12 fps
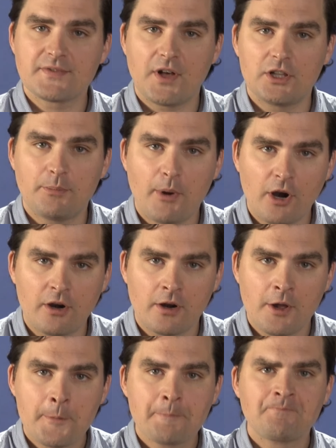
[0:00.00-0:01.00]
fall
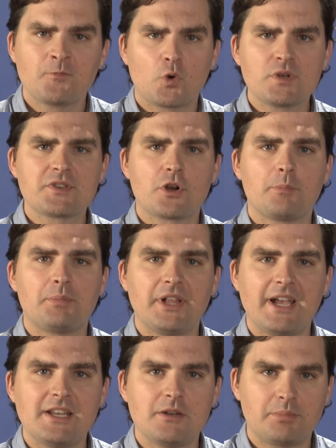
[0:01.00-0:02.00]
apart, or is there a
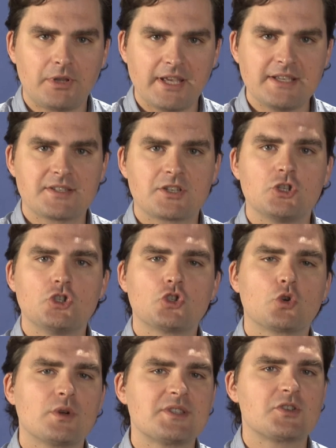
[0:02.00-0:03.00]
plan in place to
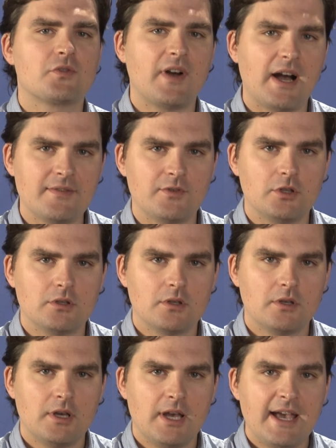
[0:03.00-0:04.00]
ensure its survival?
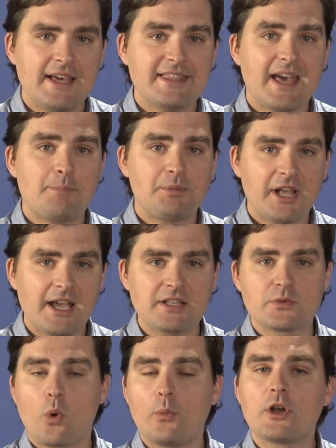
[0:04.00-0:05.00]
That plan
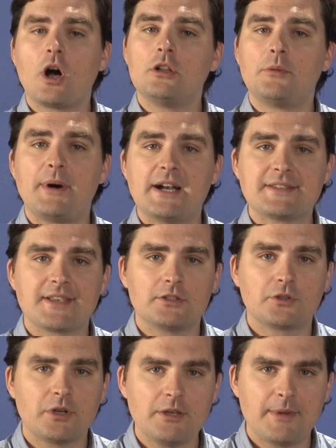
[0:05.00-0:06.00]
is what we call a
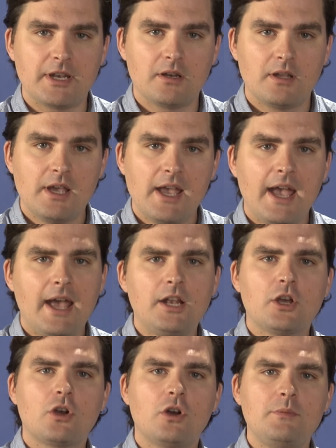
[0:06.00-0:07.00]
buy-sell agreement, and
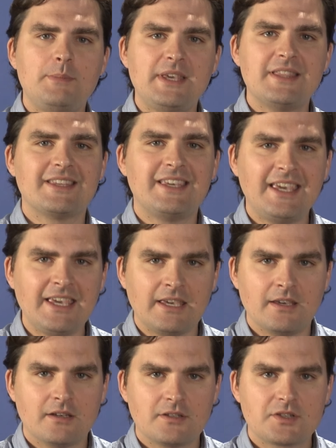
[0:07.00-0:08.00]
it could be the
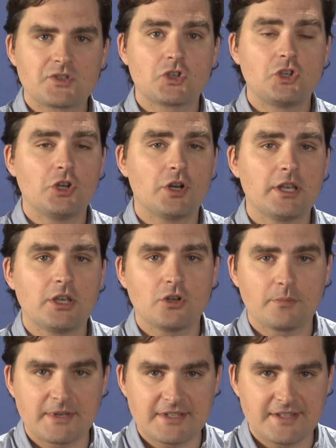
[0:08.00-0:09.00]
key to securing
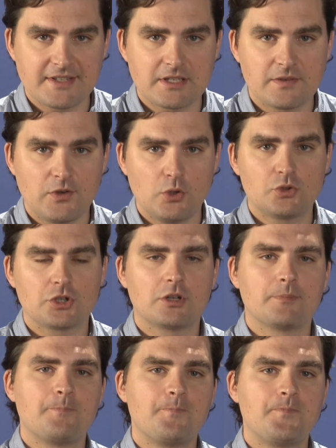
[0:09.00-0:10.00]
your business's future.